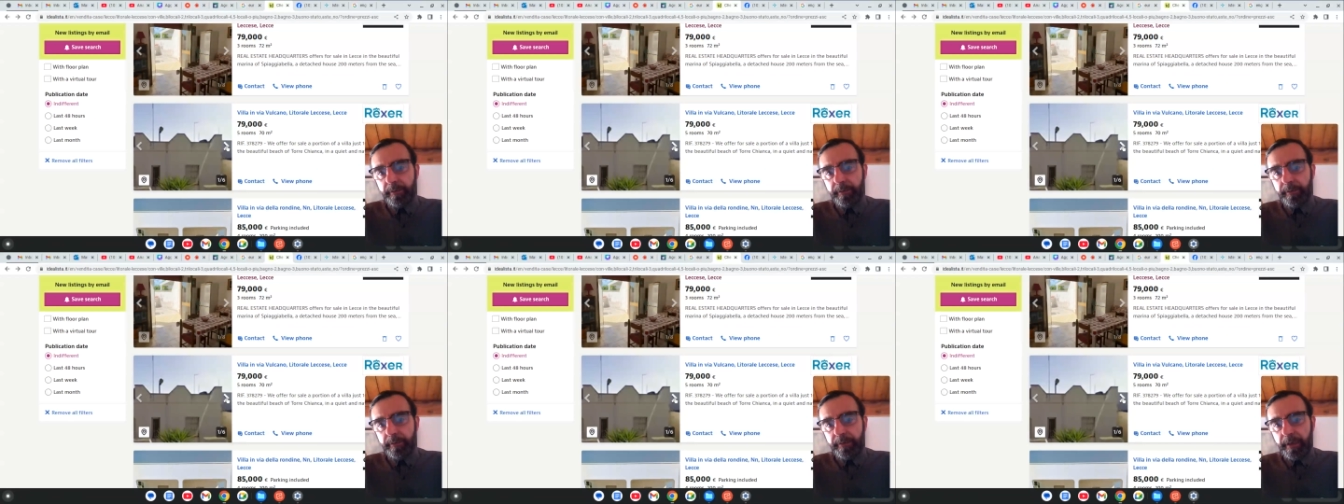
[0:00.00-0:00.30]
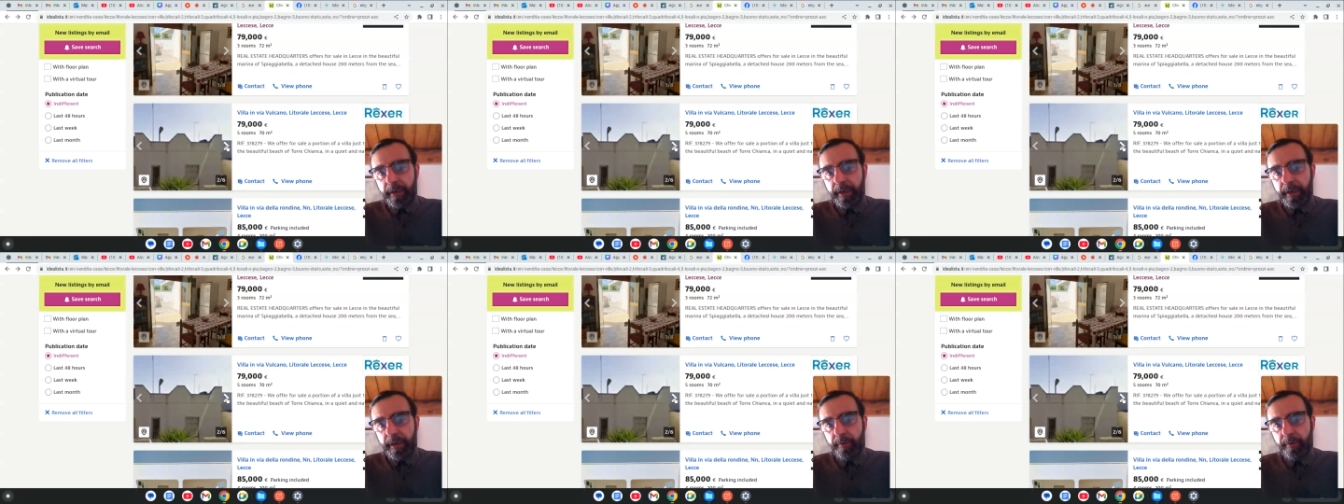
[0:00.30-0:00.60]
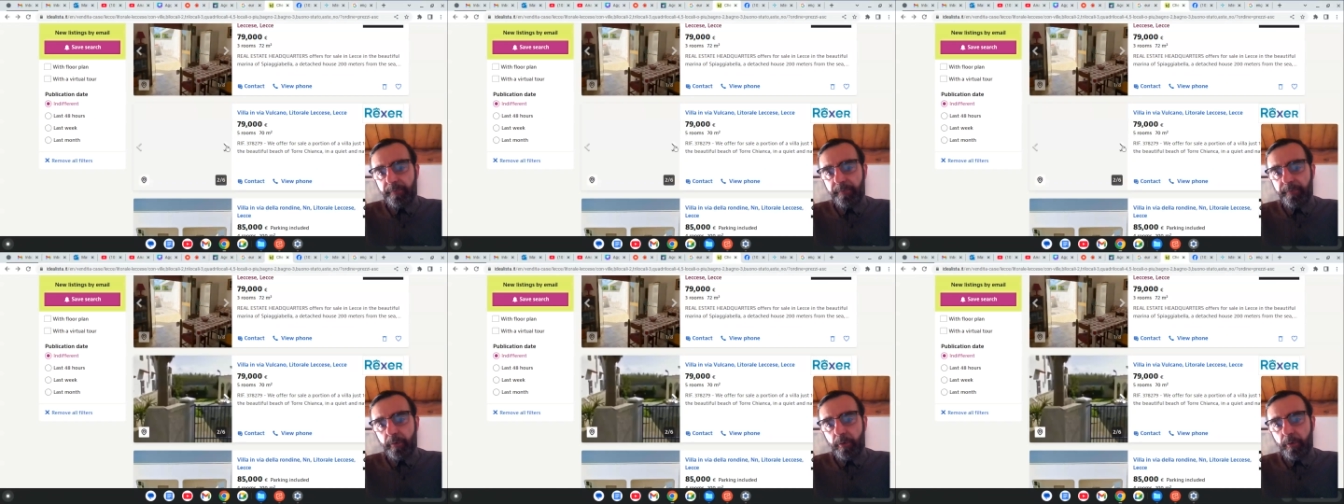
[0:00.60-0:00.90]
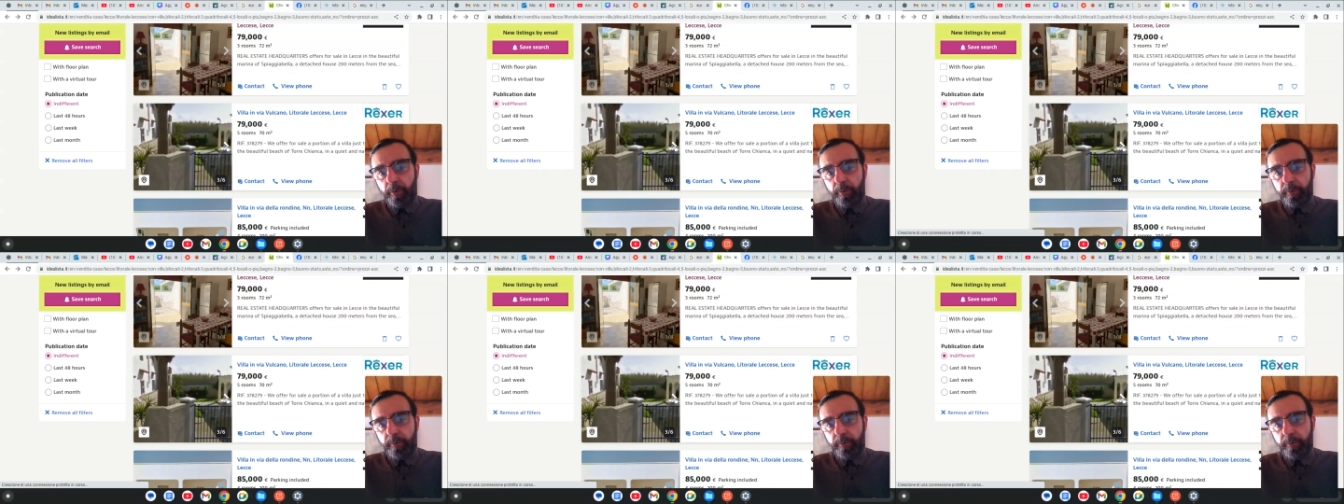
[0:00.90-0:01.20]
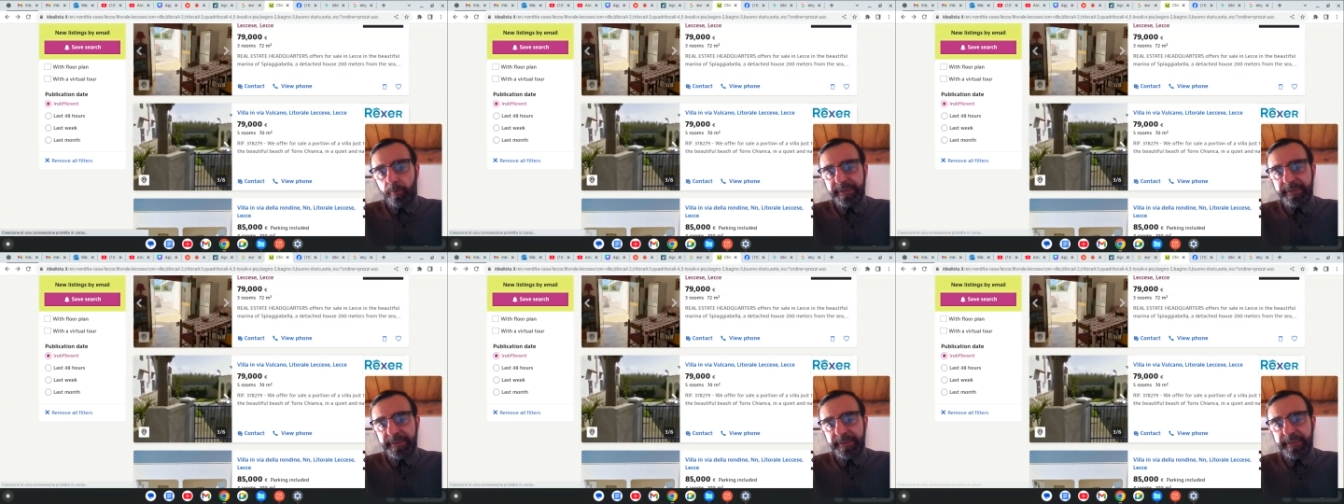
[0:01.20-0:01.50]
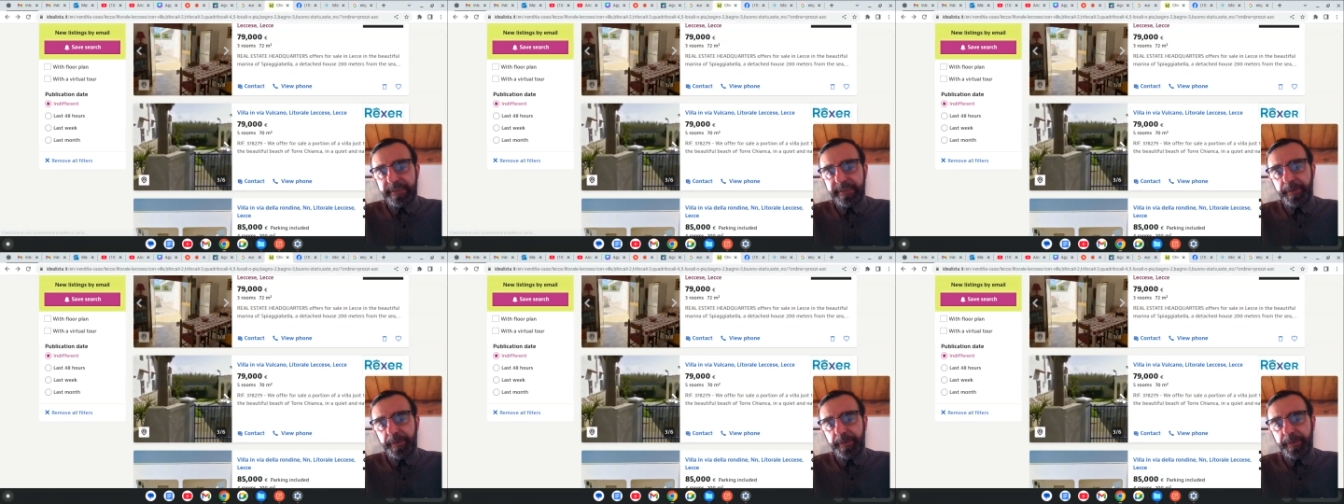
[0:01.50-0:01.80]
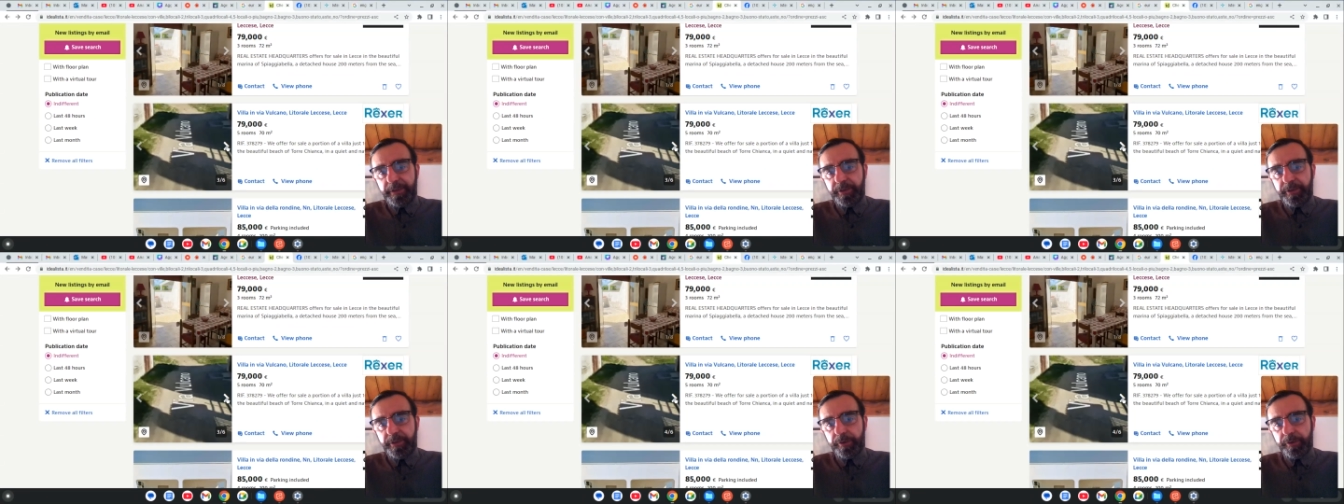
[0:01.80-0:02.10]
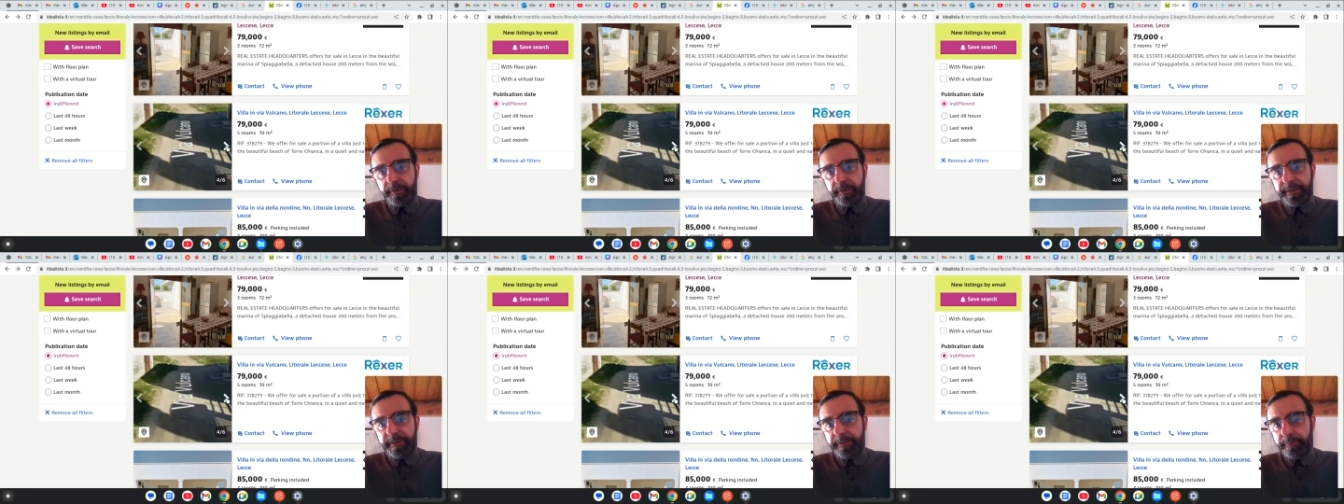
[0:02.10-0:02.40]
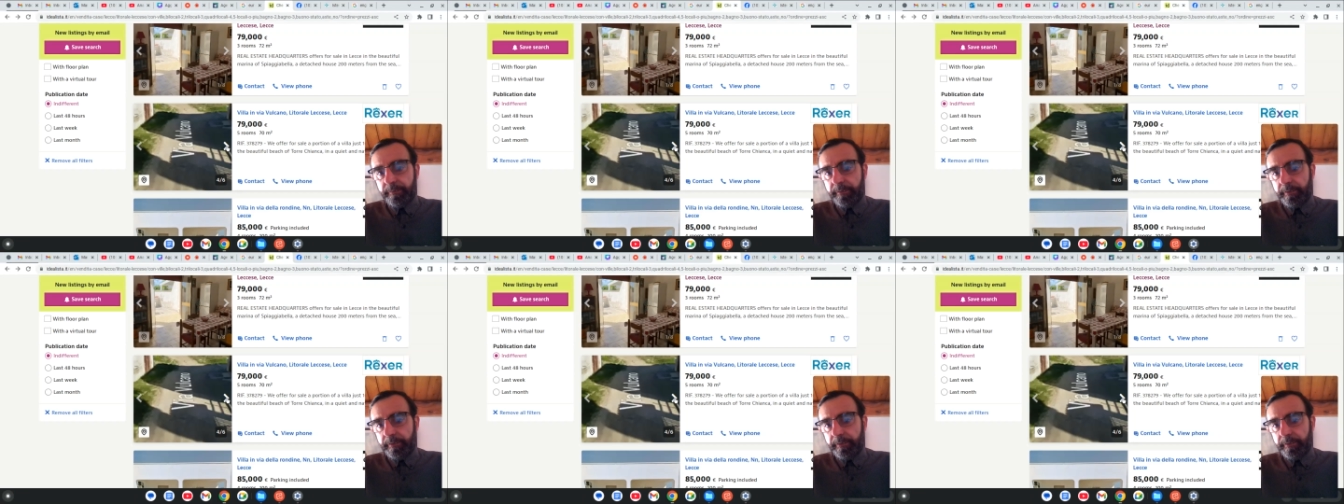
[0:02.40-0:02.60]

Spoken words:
They have only 6 pictures.